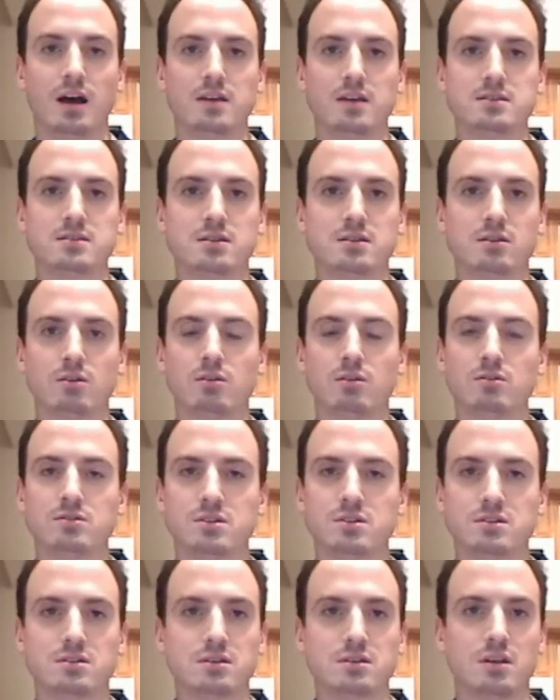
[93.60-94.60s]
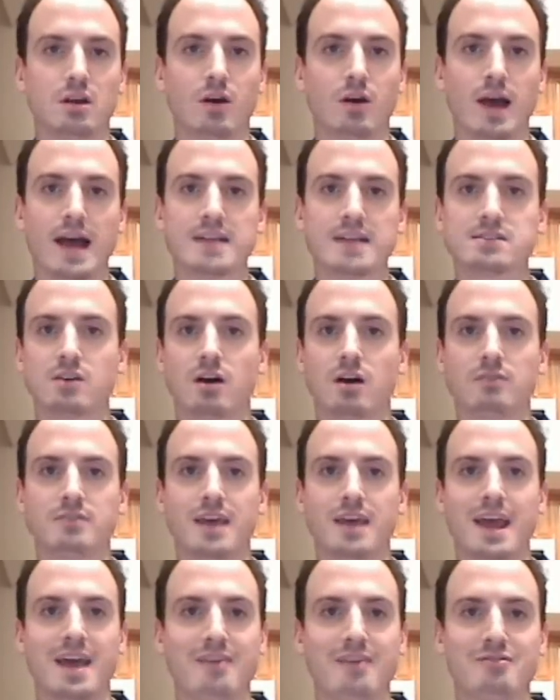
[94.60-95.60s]
So just, hats off
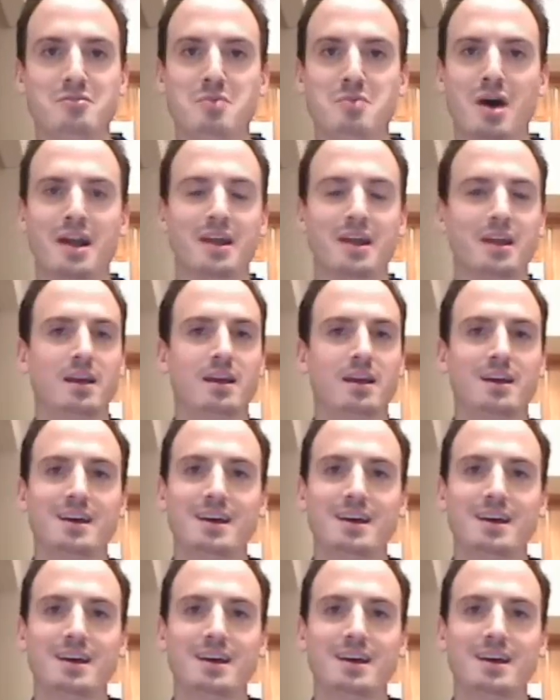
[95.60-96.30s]
to everybody